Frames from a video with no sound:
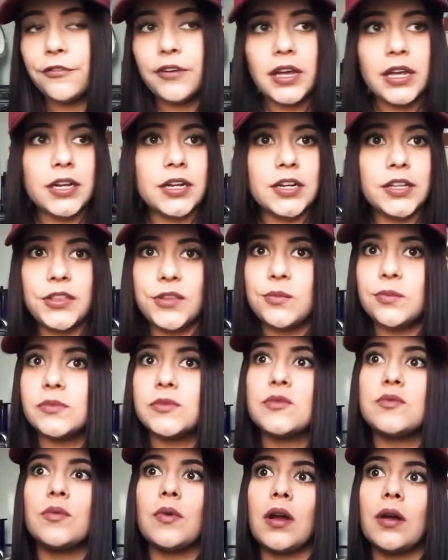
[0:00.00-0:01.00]
fine. Nothing
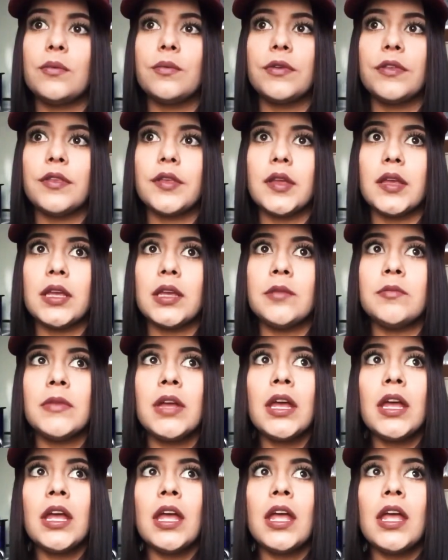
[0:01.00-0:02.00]
was wrong with him.
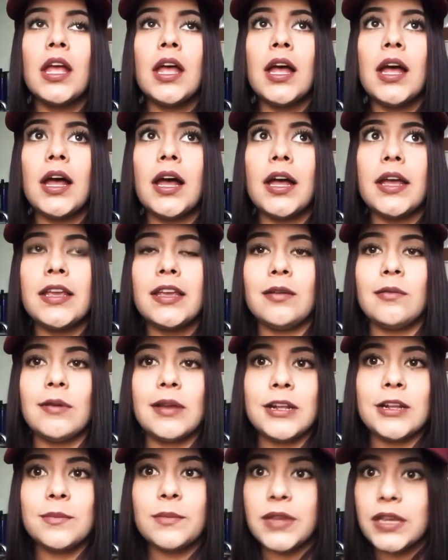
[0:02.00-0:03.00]
I am
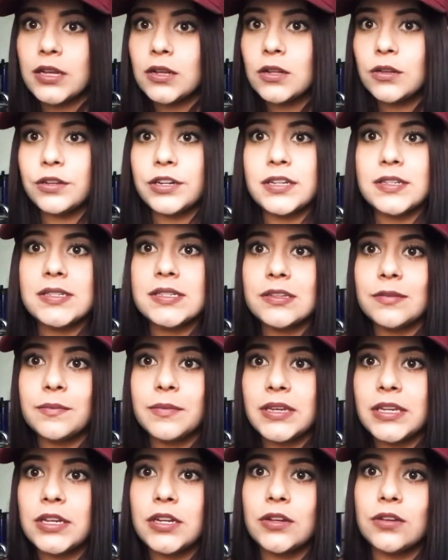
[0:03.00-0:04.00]
gonna be including some
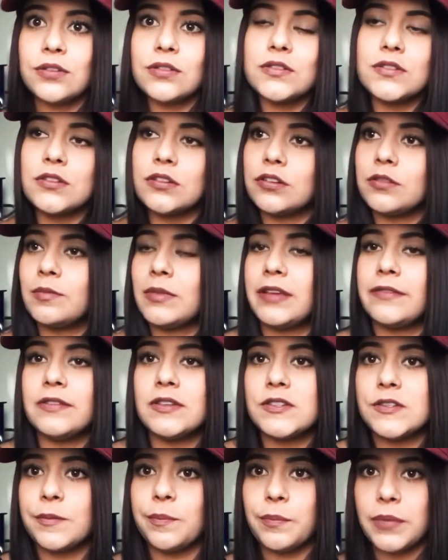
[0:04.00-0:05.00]
videos or maybe
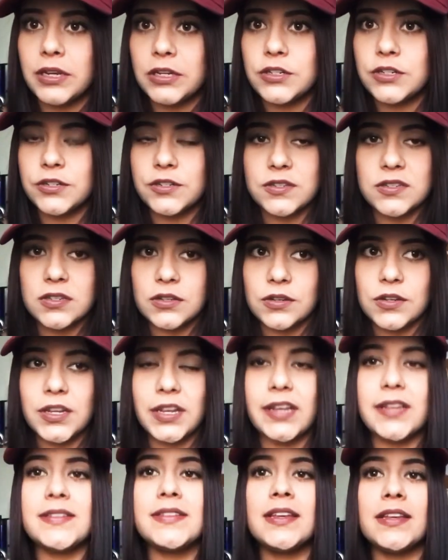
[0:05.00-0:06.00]
some pictures so you
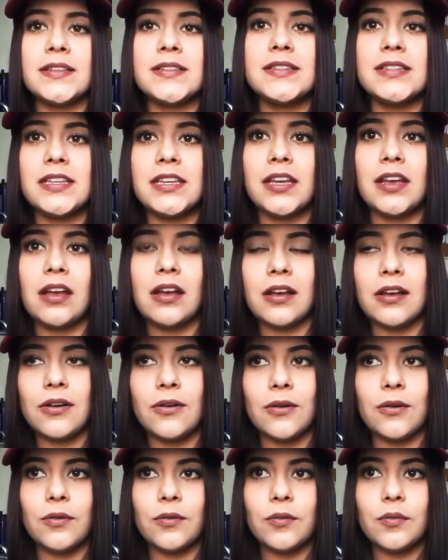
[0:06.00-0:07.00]
guys can see
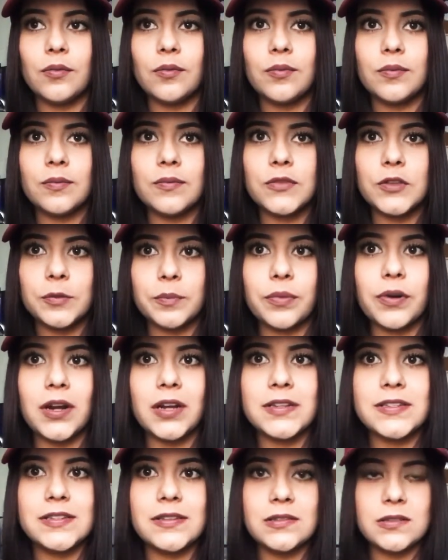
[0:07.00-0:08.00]
how the
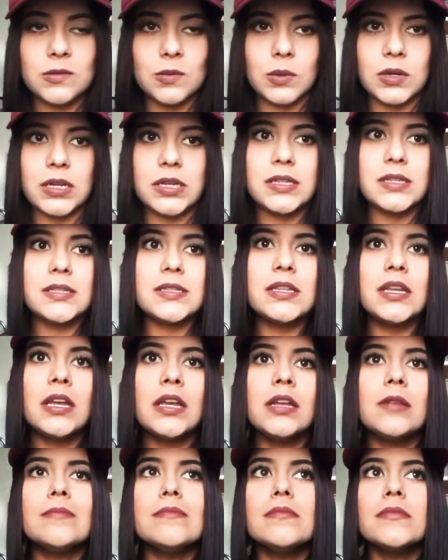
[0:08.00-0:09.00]
process was.
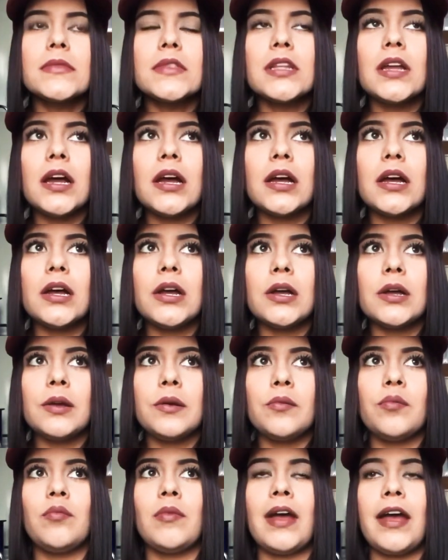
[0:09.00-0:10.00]

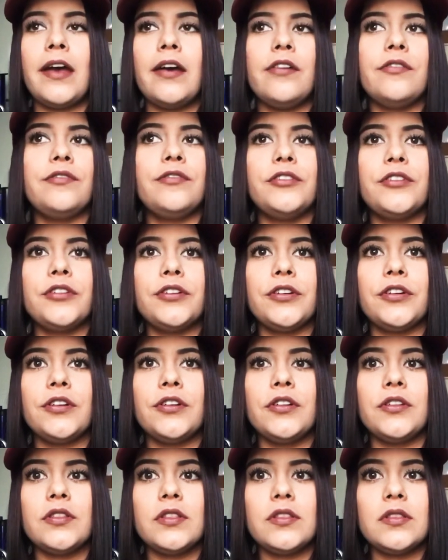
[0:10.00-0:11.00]

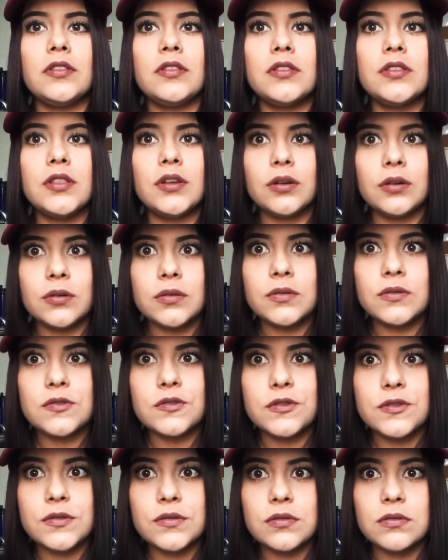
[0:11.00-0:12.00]
After
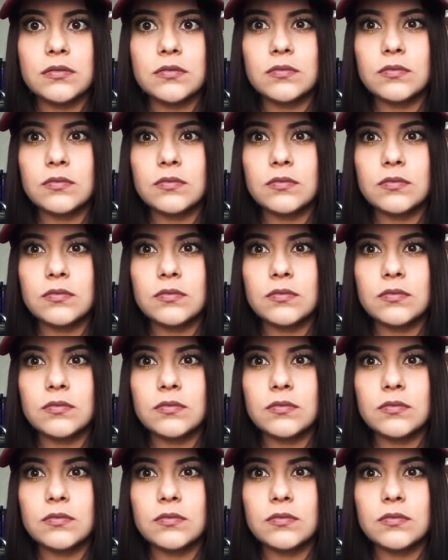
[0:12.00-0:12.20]
those